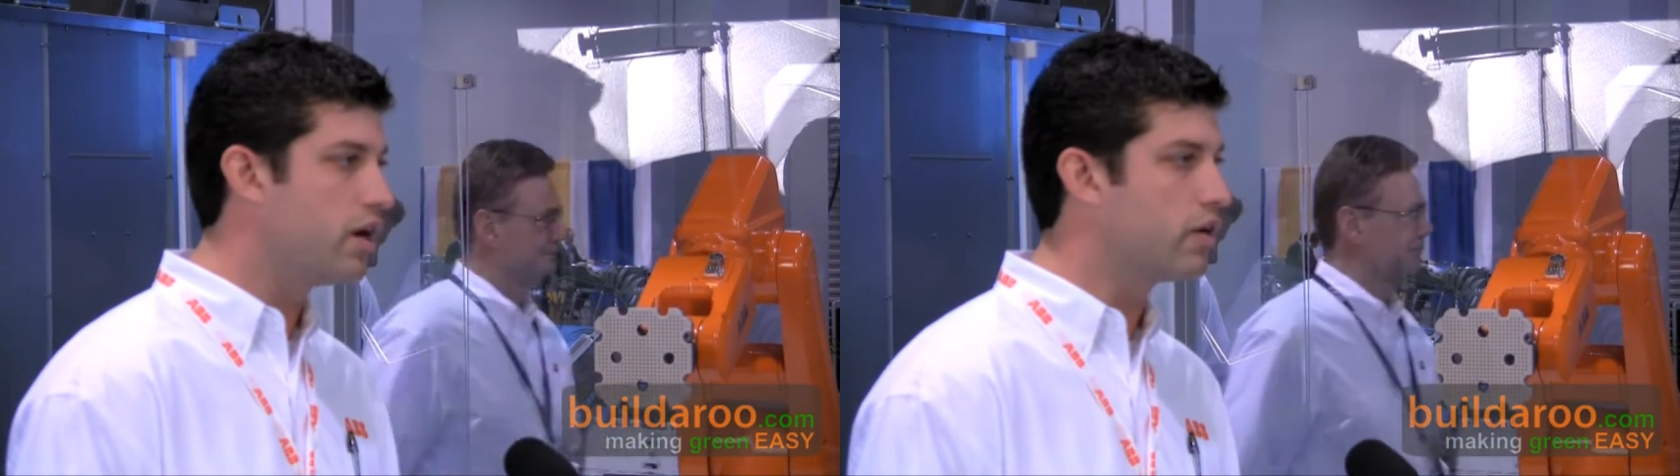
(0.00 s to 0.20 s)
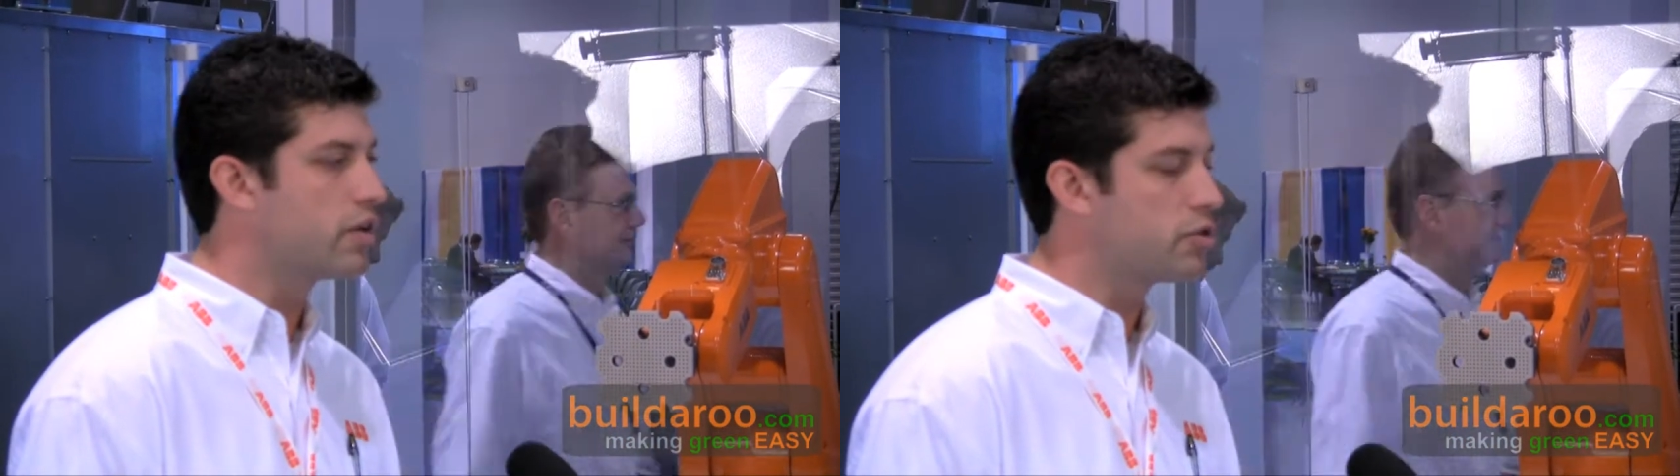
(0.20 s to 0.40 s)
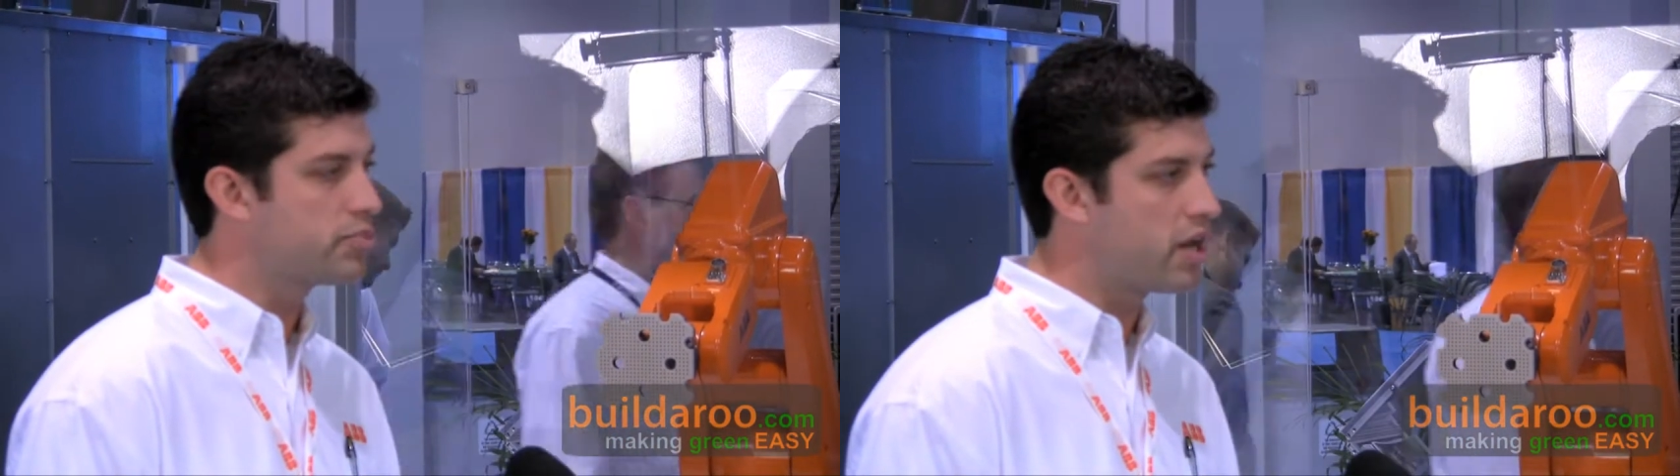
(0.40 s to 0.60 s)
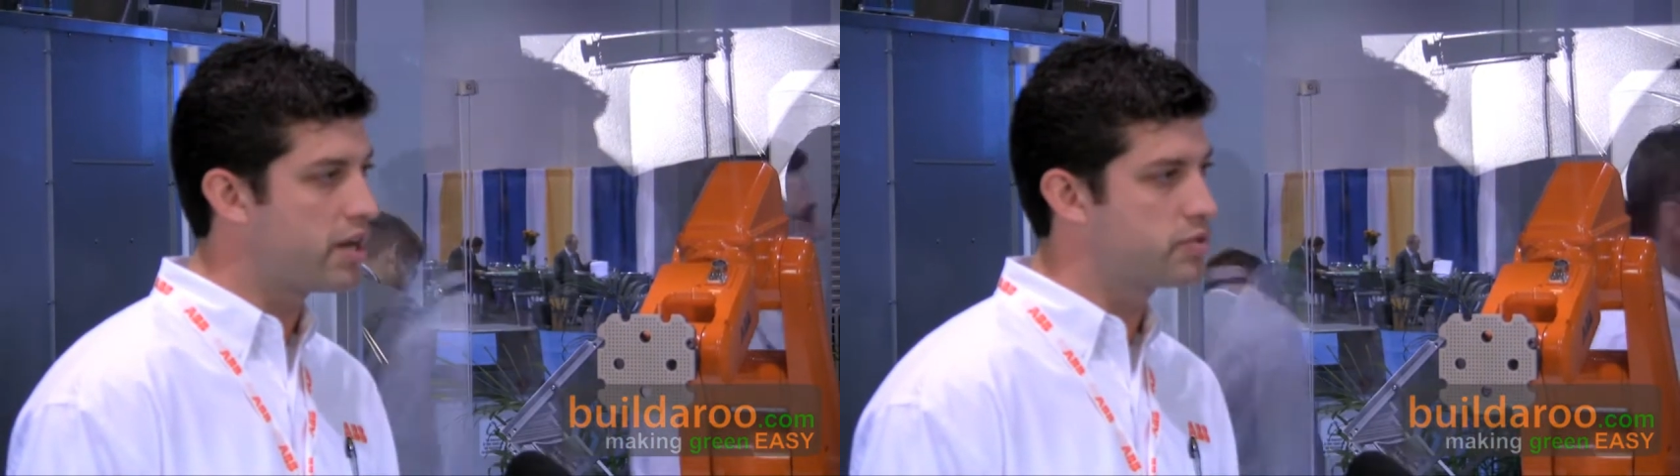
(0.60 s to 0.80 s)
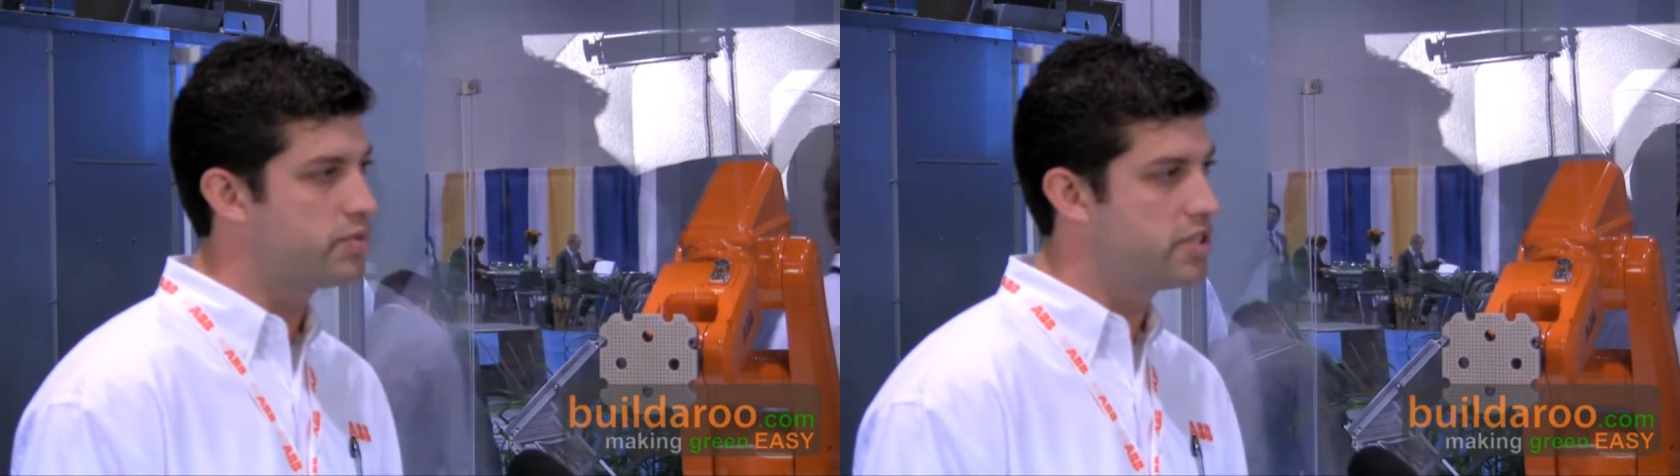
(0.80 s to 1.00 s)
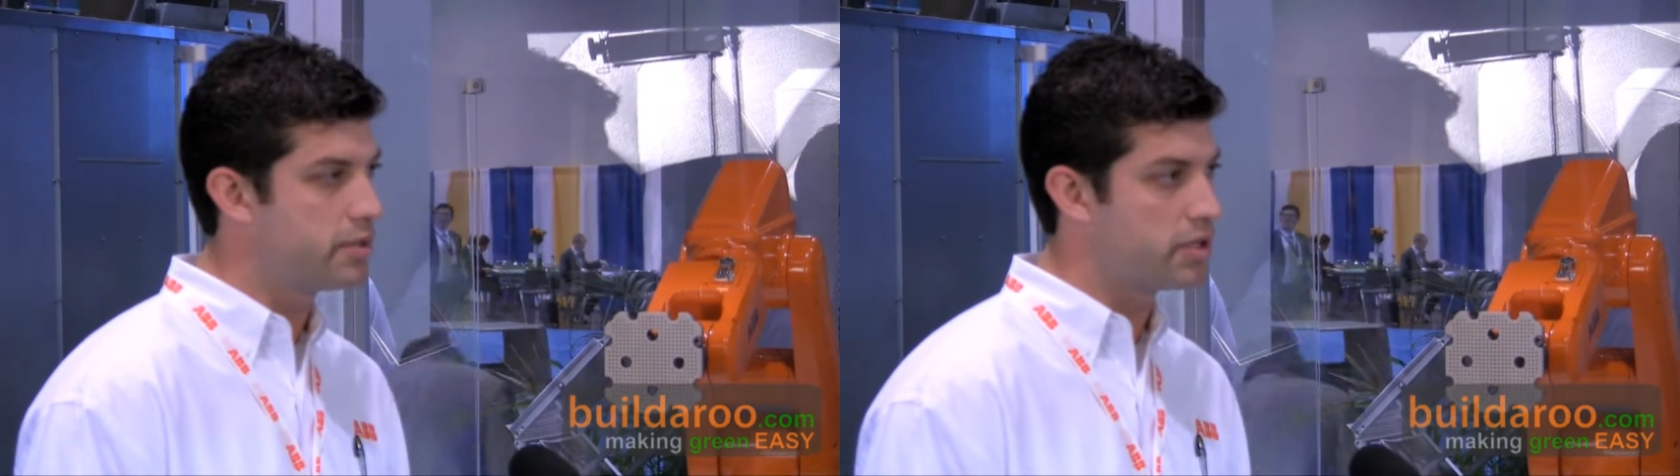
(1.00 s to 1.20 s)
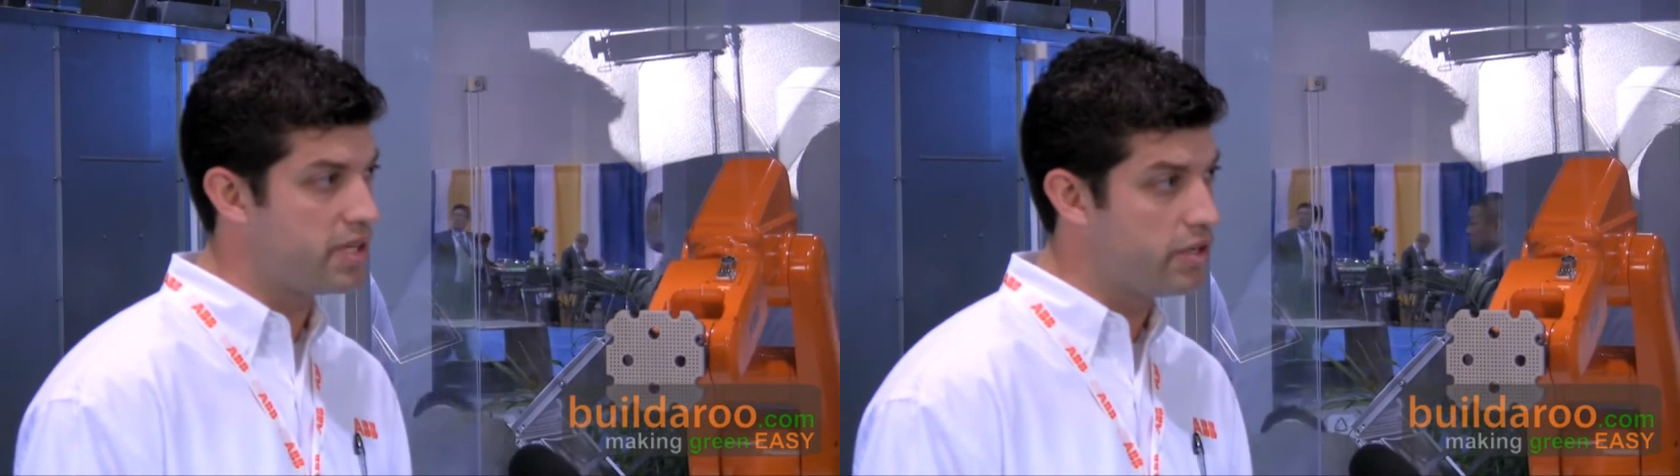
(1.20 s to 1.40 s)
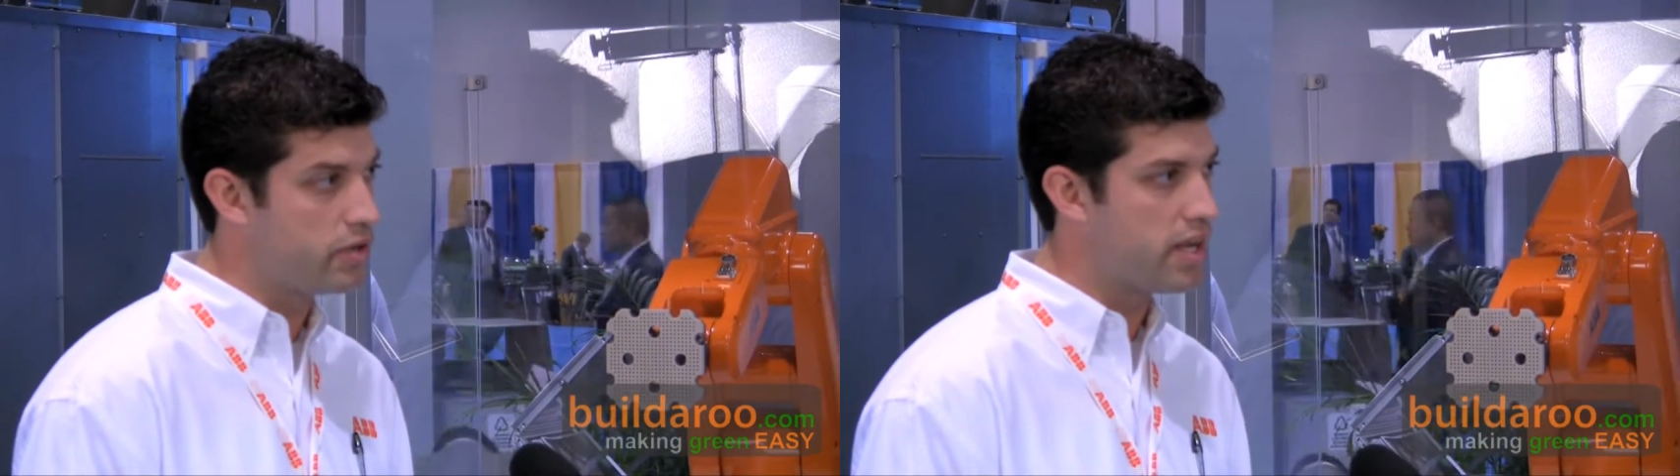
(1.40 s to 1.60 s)
Our other products would typically
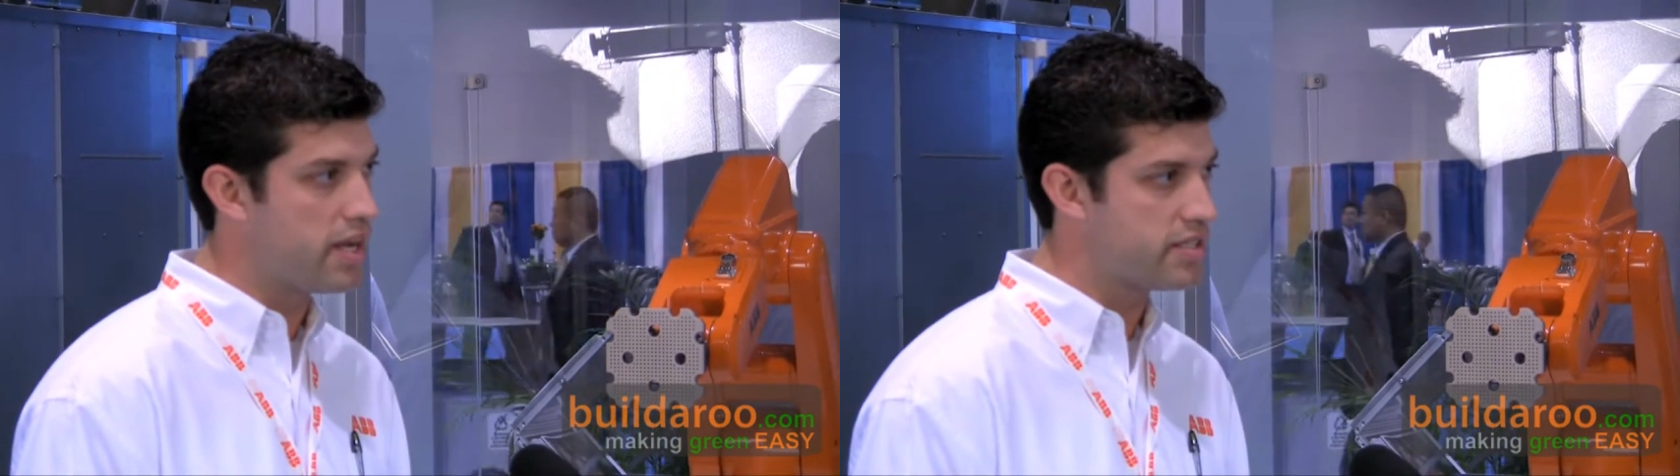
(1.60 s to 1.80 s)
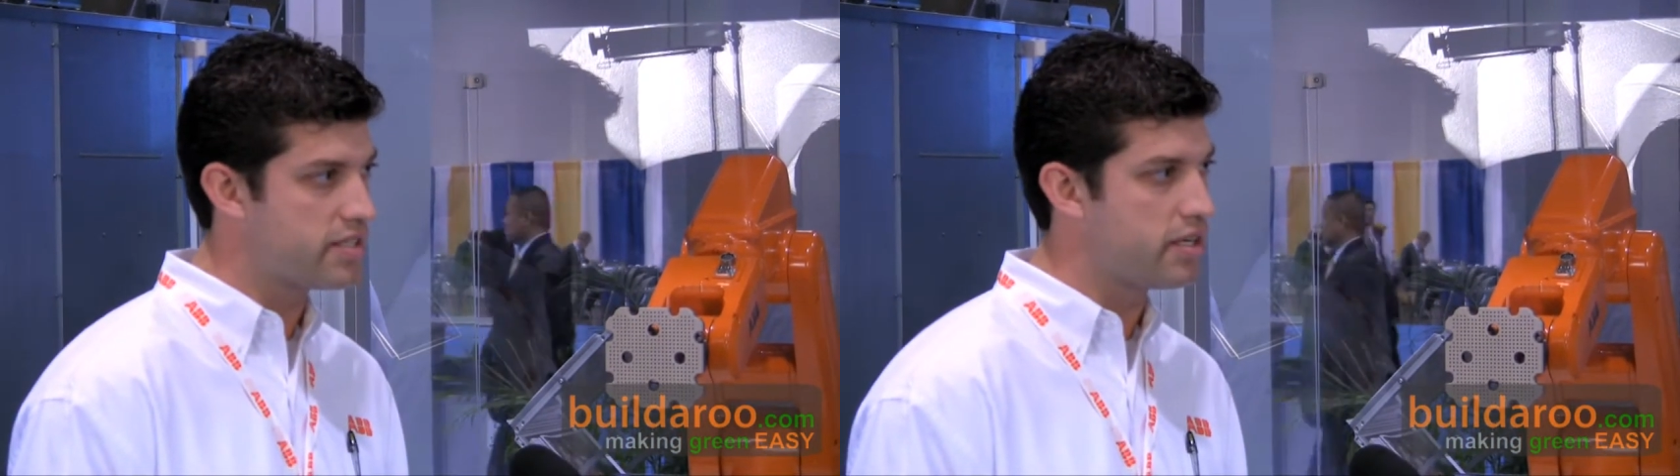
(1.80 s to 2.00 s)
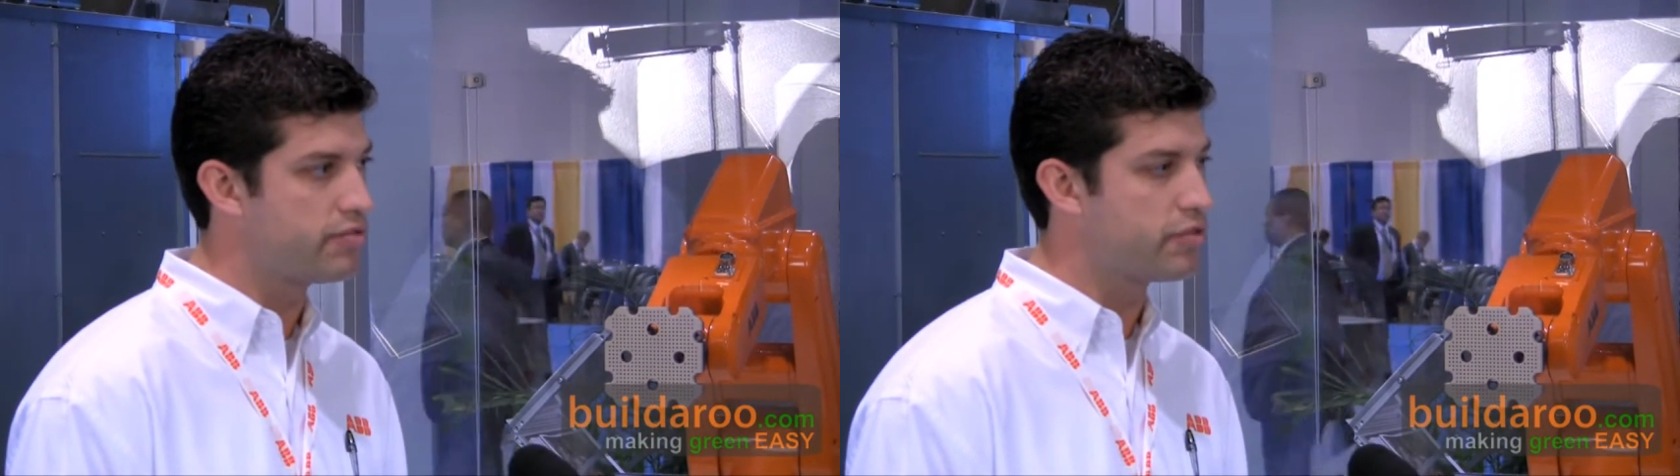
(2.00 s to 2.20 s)
be utilized uh,